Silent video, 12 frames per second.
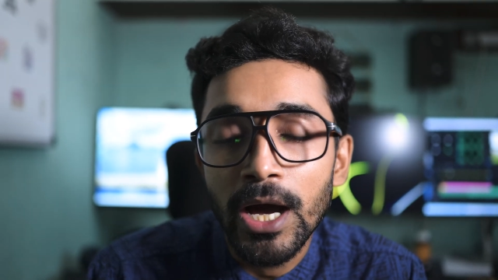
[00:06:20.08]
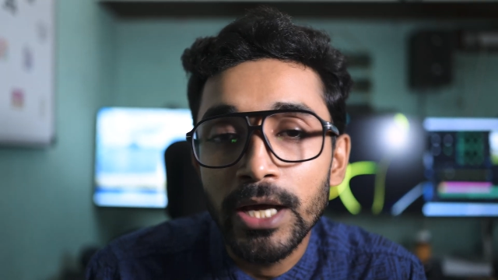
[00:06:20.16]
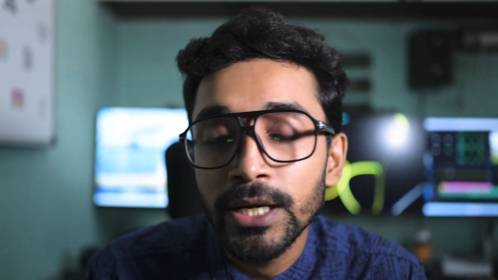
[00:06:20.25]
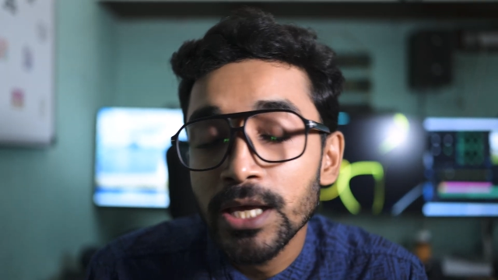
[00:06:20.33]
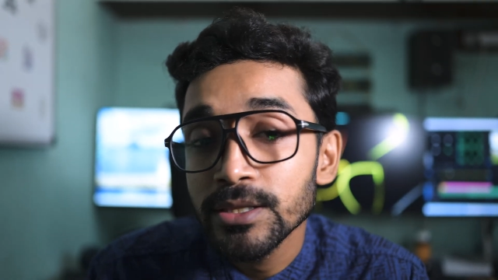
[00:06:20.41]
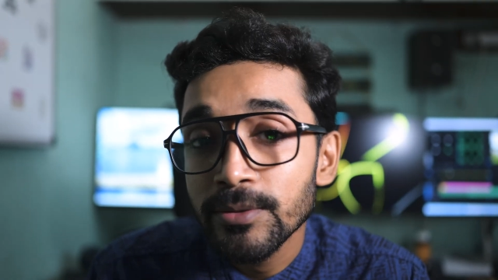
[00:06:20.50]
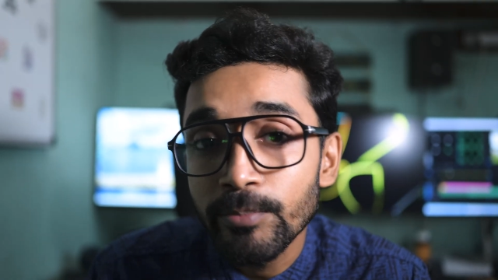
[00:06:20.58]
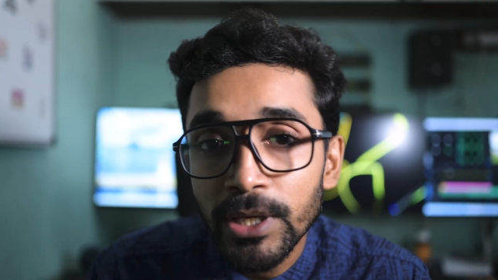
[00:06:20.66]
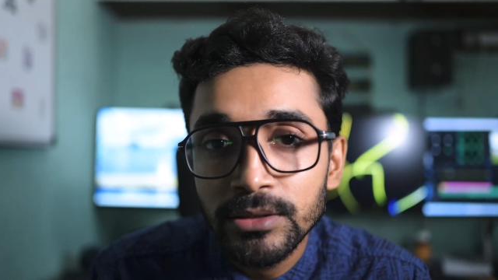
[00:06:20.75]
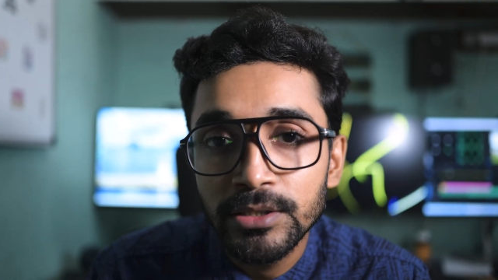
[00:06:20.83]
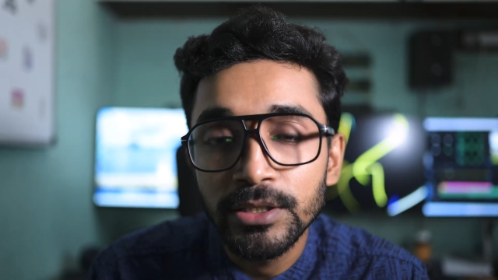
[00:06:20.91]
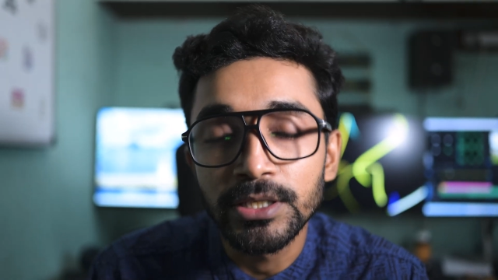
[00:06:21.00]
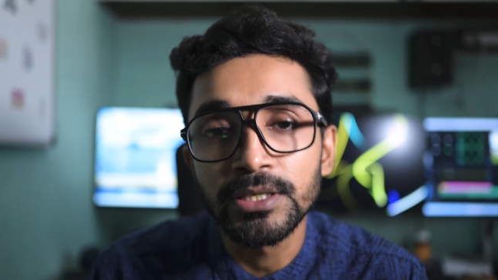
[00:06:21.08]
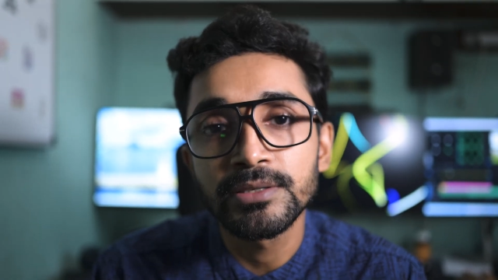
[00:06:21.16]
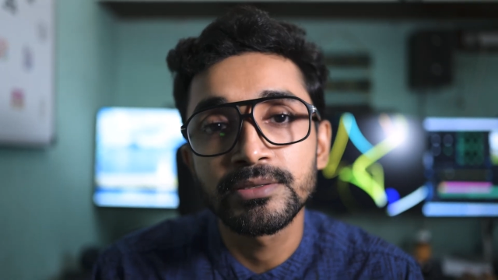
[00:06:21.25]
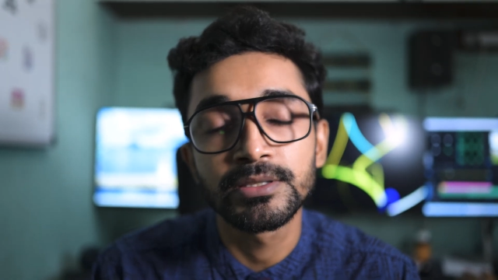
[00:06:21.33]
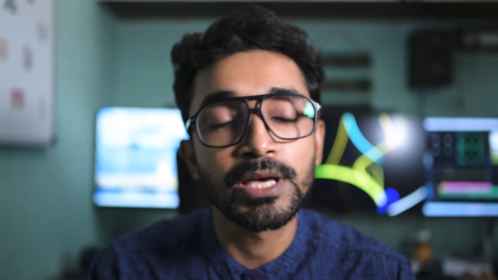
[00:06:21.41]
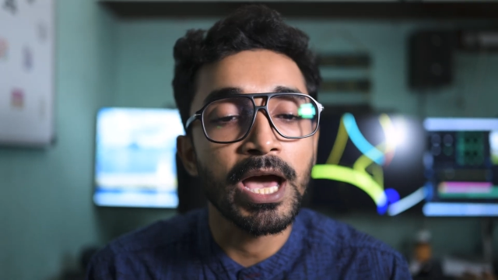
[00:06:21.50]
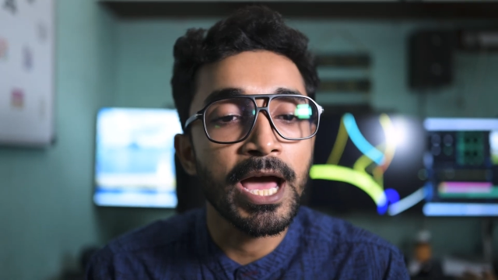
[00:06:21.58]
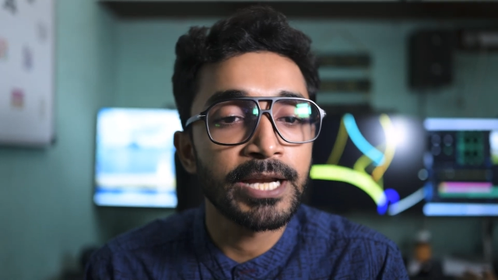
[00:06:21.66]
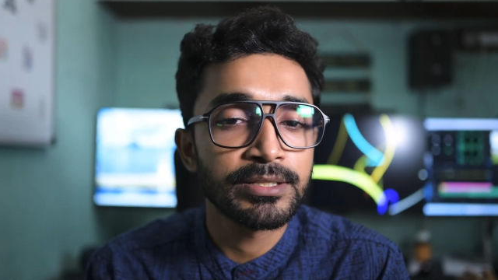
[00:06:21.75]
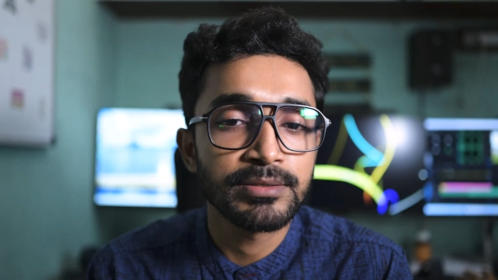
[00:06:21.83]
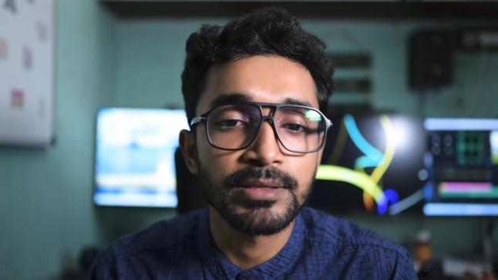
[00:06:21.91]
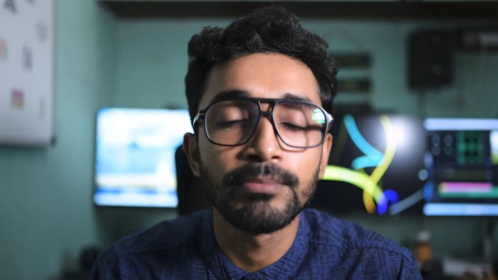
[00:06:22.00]
another myth is
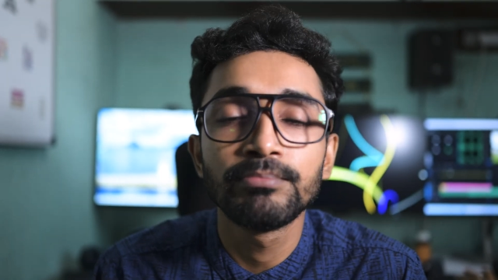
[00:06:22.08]
that